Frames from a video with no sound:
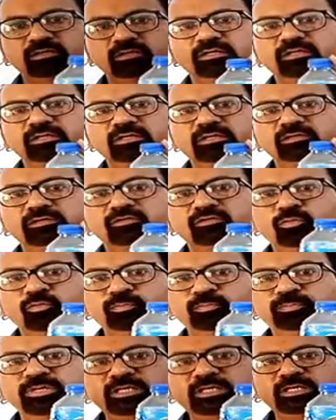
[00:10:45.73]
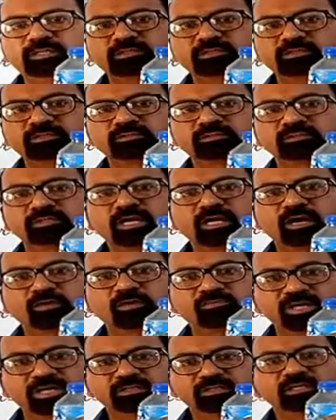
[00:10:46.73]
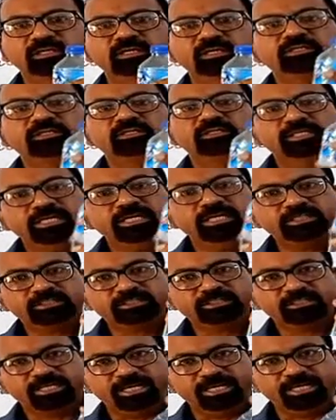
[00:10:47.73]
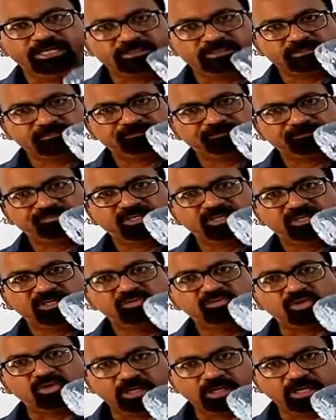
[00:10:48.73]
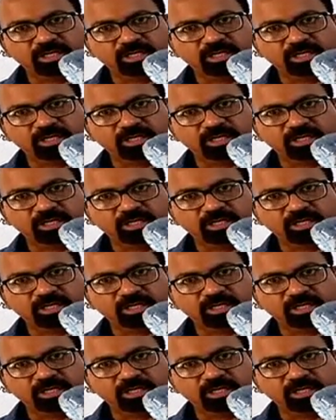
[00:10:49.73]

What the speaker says: opener, cover, this is solid.